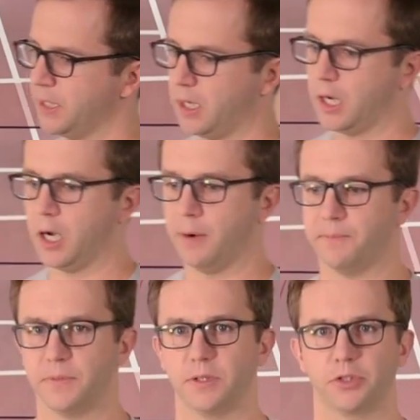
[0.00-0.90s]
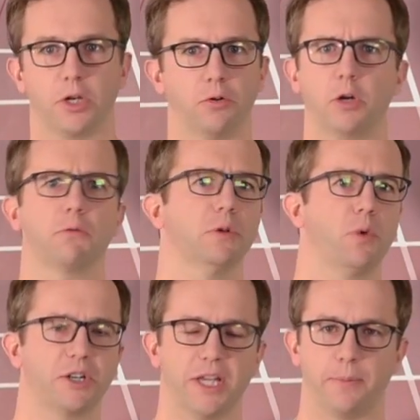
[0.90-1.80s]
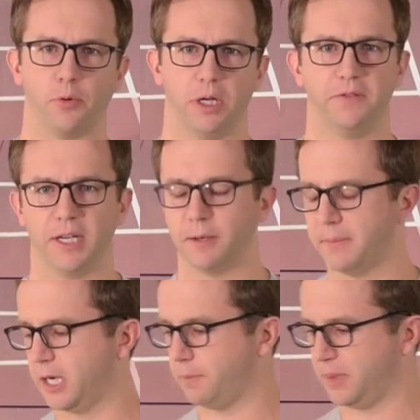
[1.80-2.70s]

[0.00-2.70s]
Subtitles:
So go rewatch that point if you get a minute,